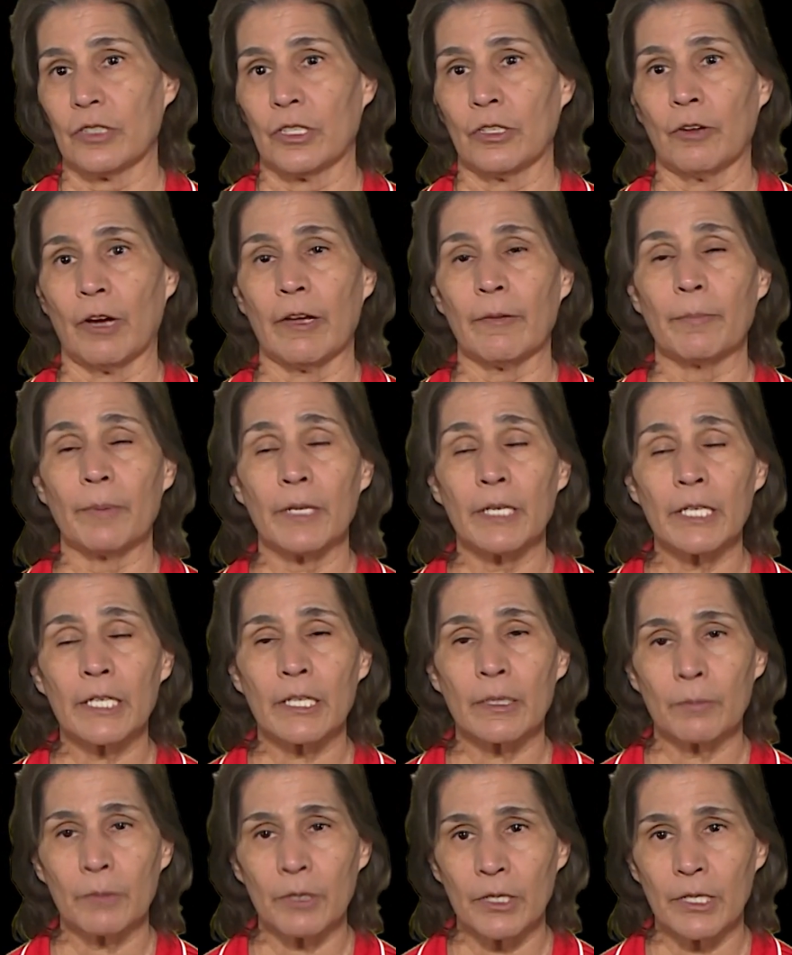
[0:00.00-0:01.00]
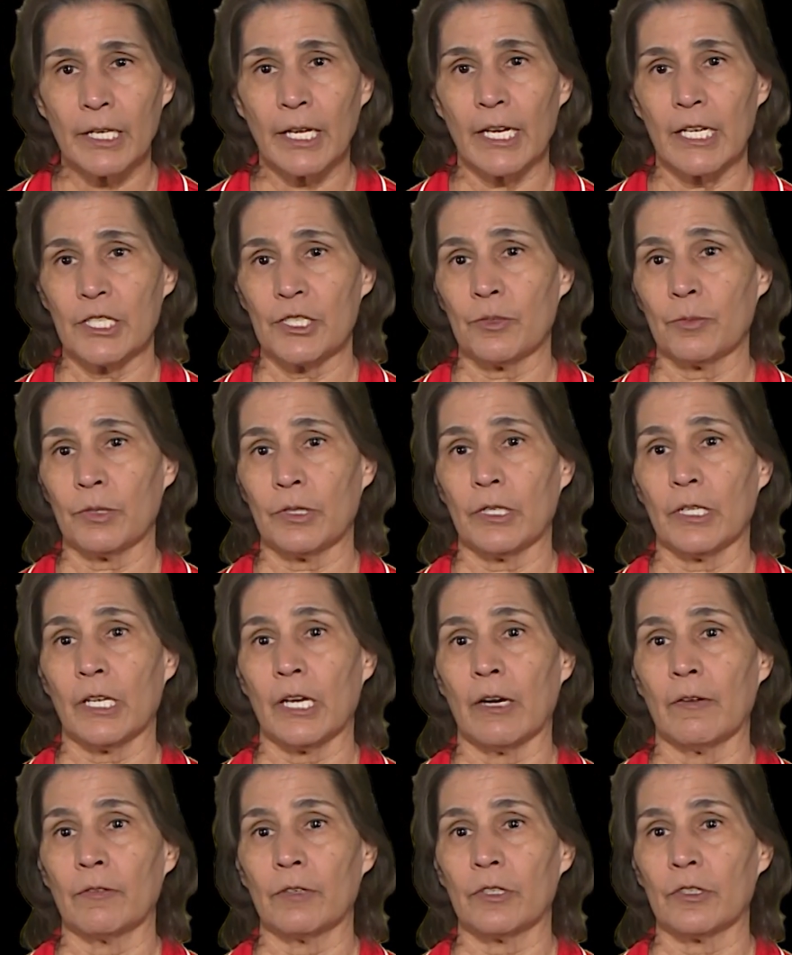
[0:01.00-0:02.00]
You know, I've been in communication with the
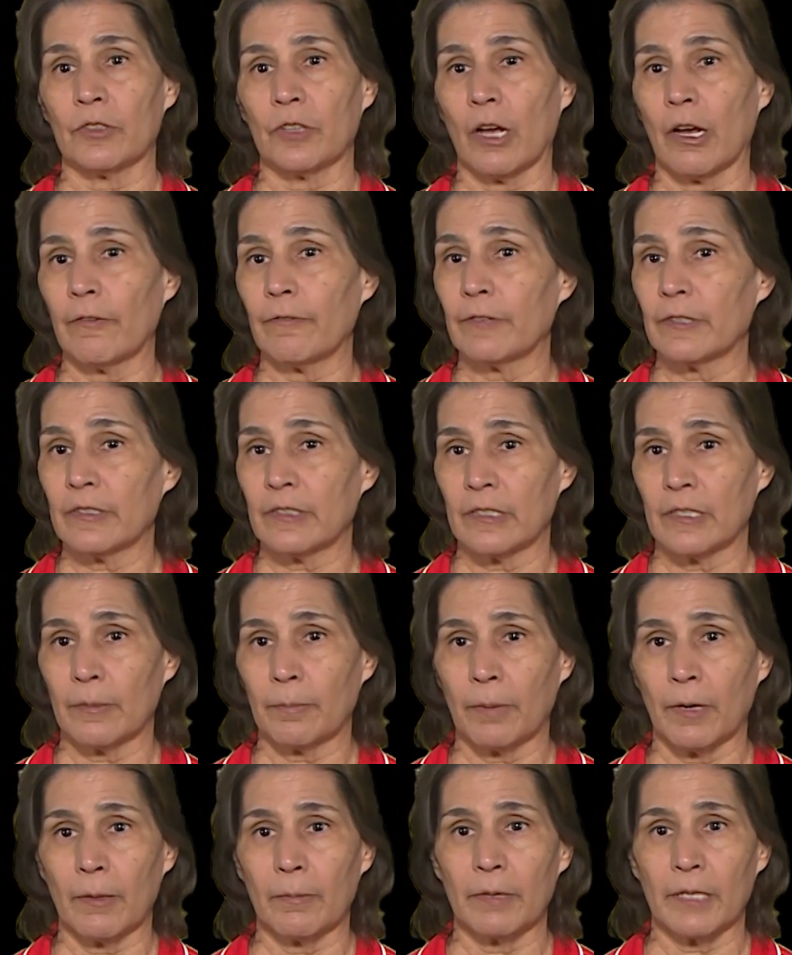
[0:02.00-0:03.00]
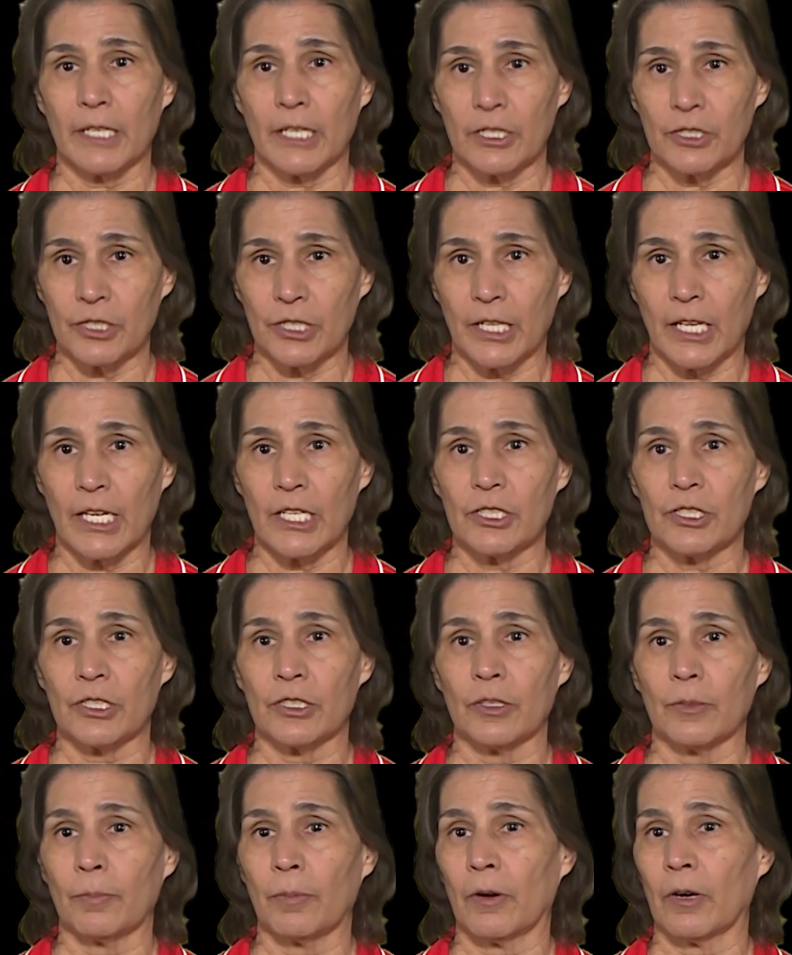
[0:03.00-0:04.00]
governor's office and the public
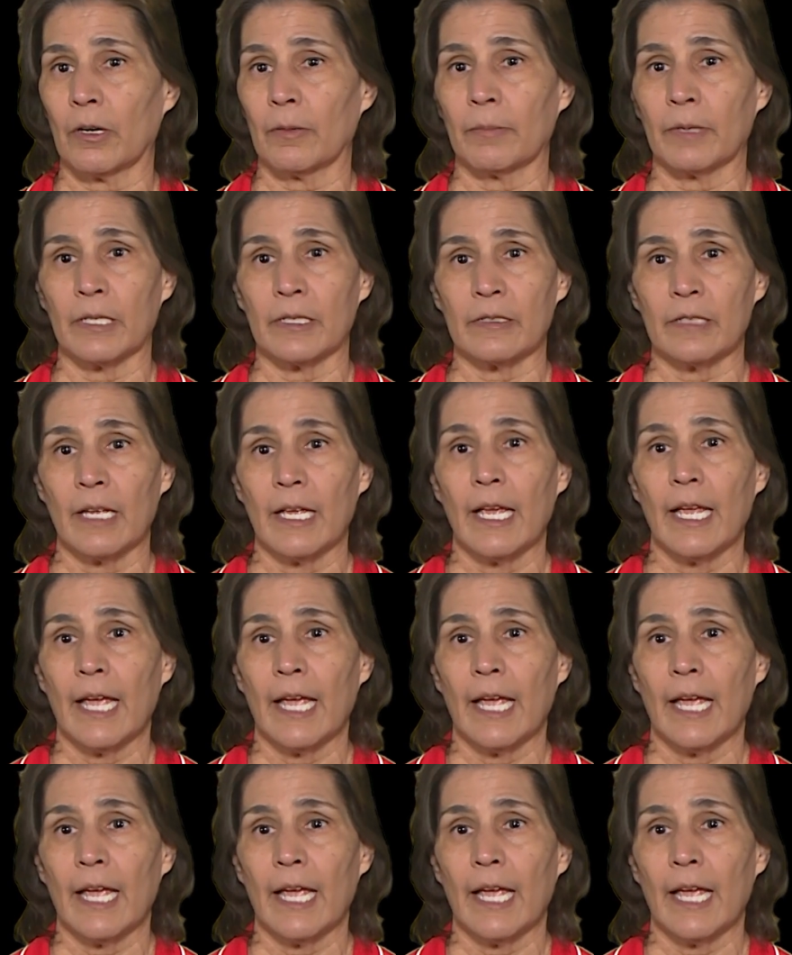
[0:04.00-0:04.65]
education department,